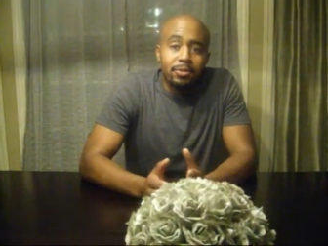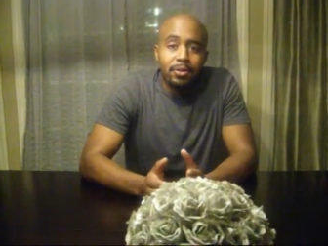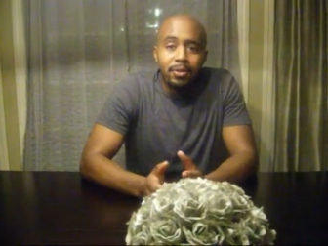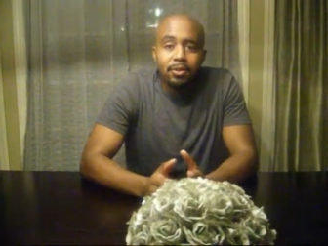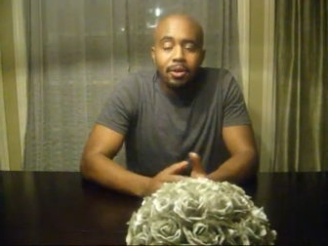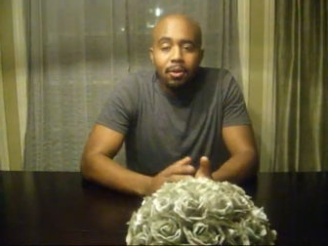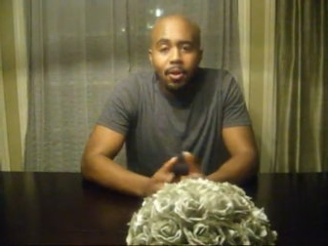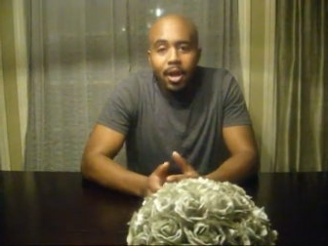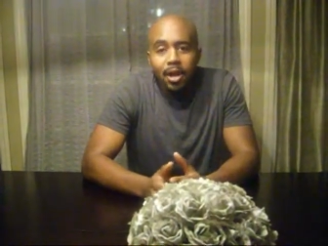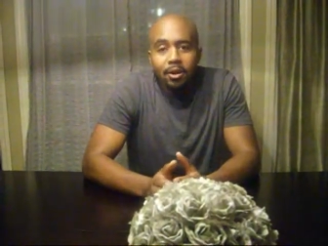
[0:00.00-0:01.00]
for a
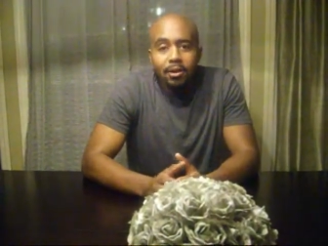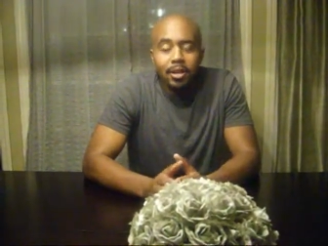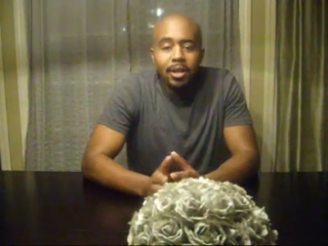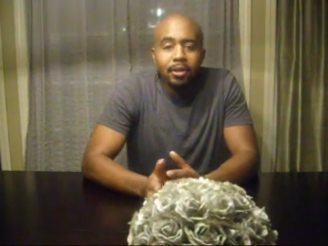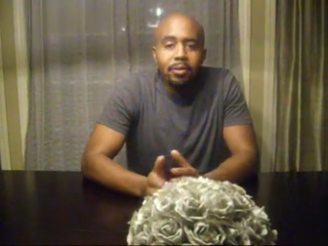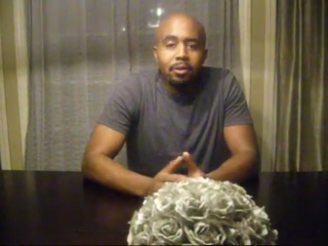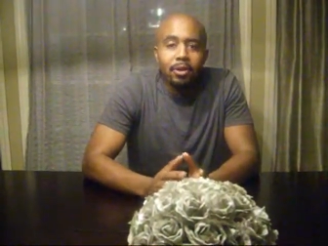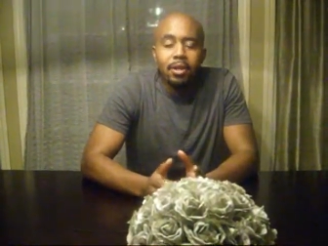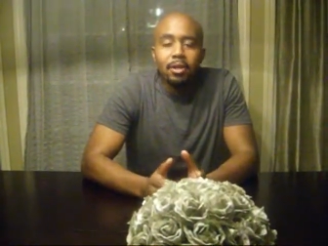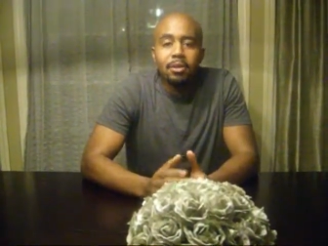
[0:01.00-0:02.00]
while and have
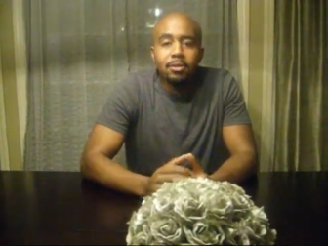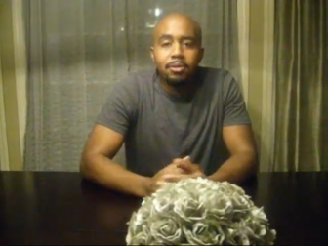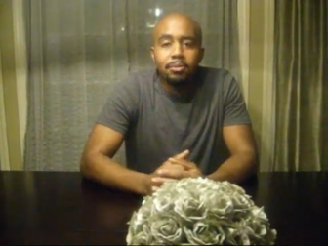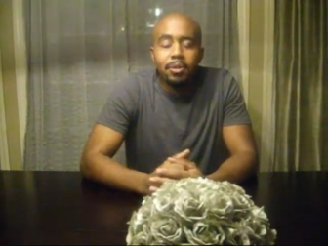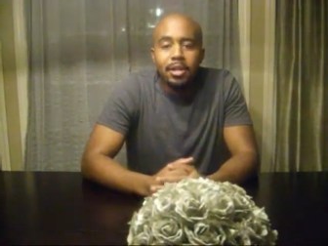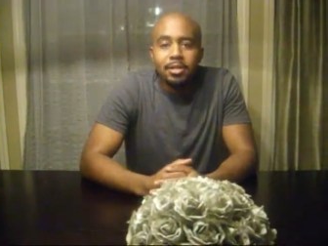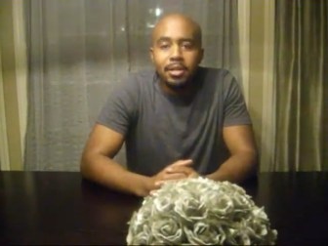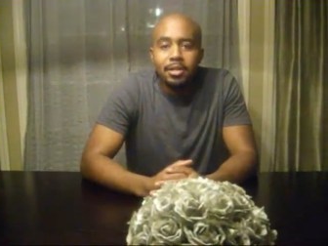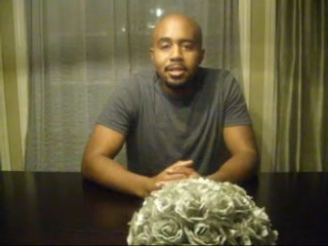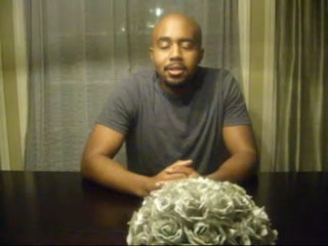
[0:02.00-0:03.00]
already gone through the
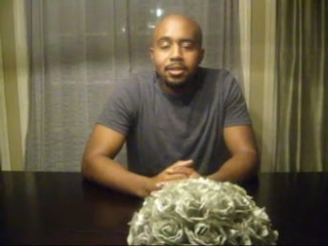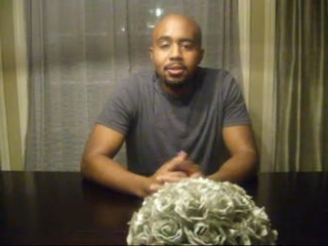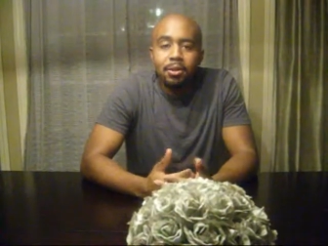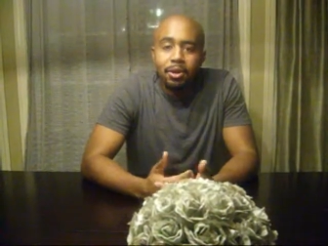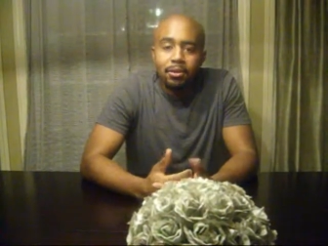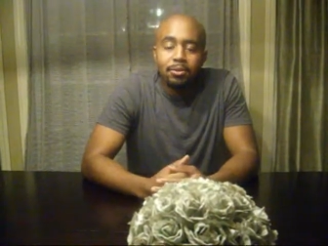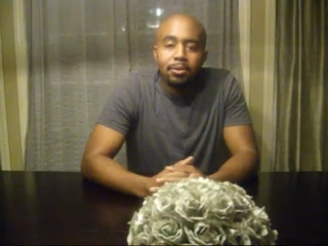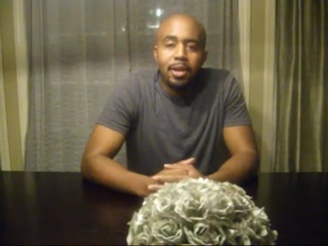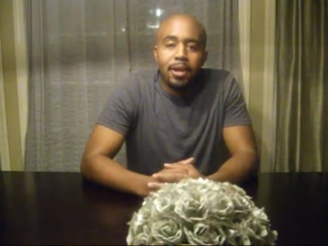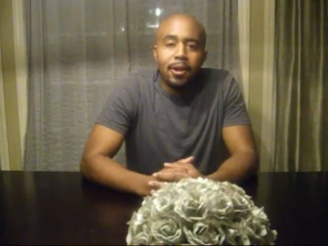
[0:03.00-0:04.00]
process that you're going through
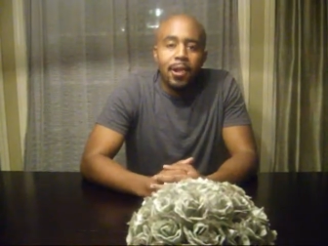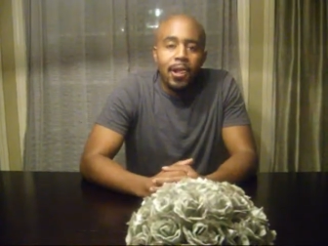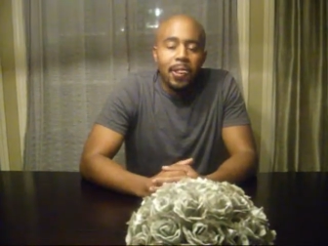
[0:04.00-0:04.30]
now.